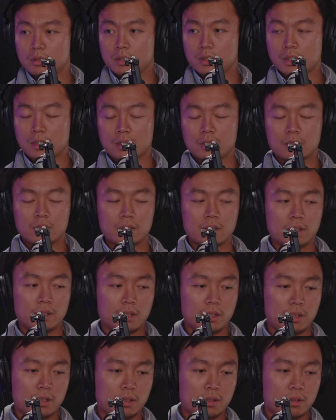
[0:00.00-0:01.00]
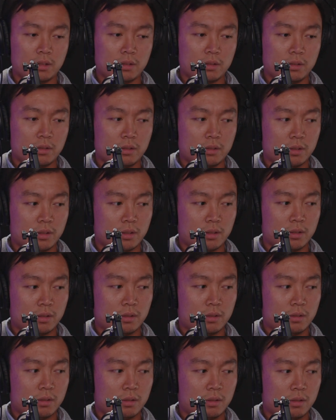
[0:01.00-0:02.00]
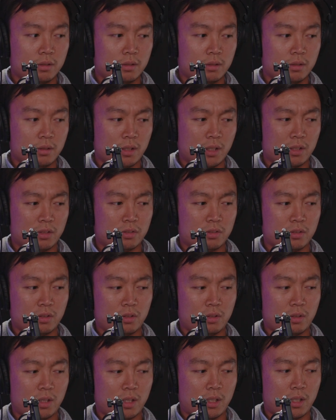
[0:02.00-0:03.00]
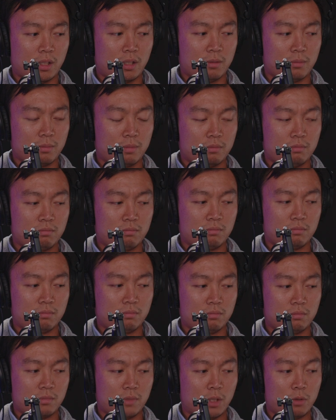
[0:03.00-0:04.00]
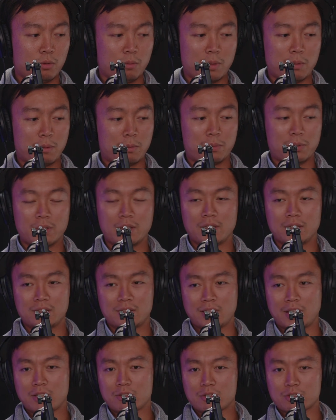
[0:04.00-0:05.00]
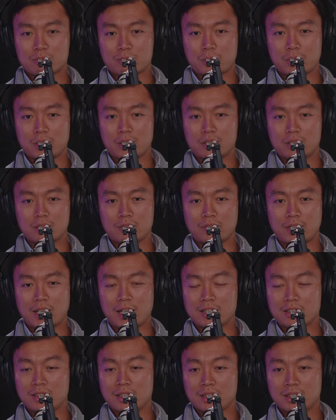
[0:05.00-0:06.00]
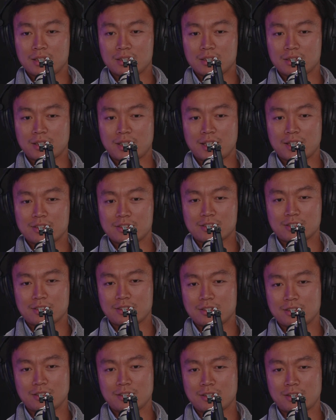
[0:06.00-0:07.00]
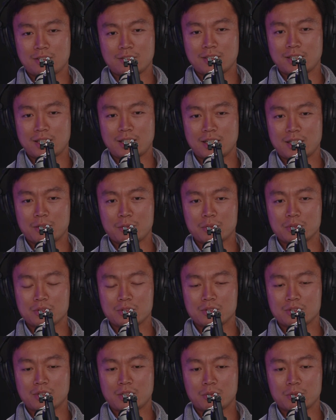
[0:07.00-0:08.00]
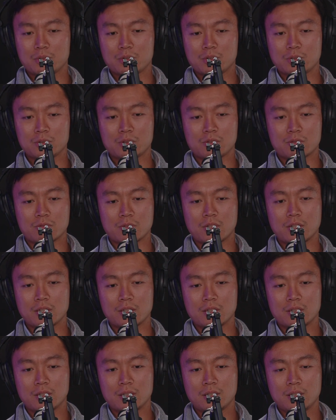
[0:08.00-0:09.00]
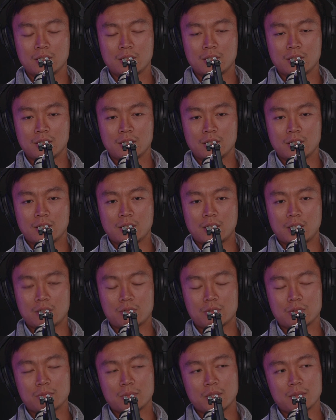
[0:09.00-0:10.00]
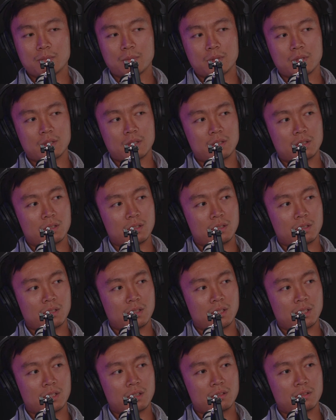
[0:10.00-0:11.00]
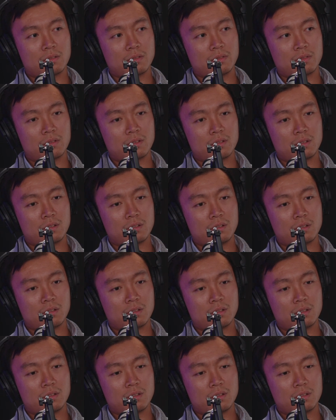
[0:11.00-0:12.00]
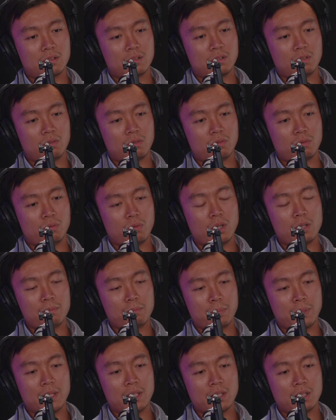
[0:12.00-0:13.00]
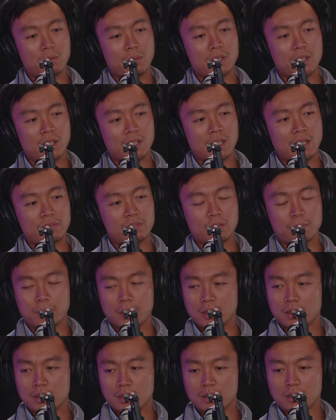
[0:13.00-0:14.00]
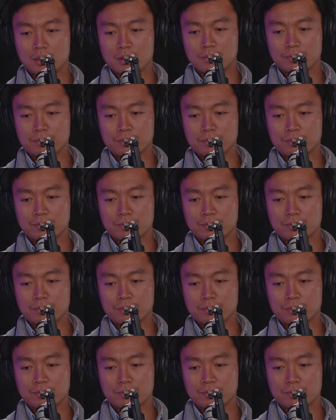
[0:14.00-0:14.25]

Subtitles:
yeah, and yeah. So I remember praying dangerous prayer of I taking the cancer and all that. I was so destroyed. I remember, like, one night after Pinky,